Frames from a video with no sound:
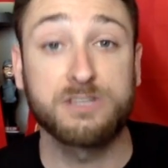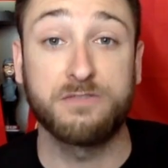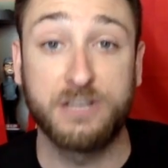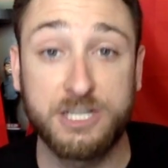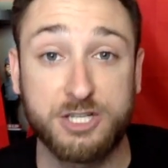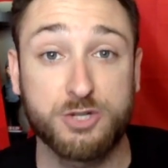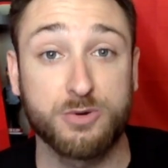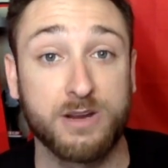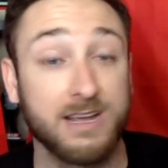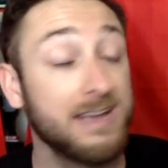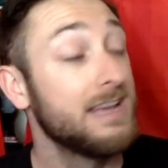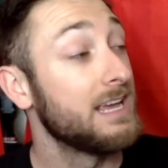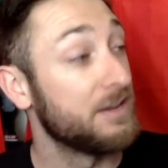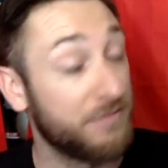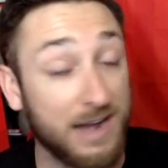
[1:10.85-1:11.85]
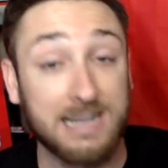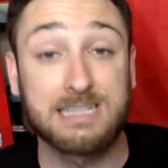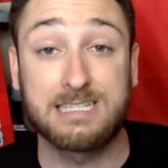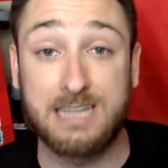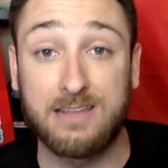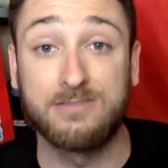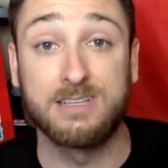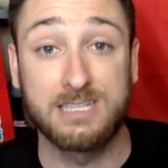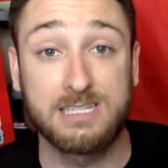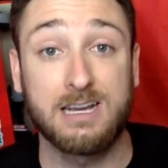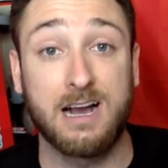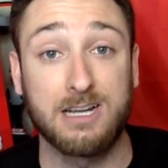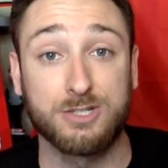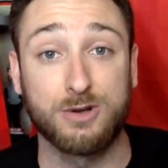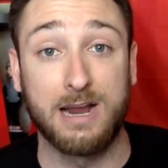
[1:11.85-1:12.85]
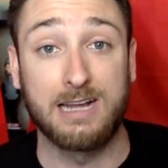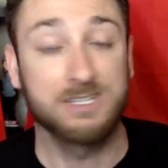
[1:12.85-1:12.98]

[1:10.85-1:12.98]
history if I extend this contract.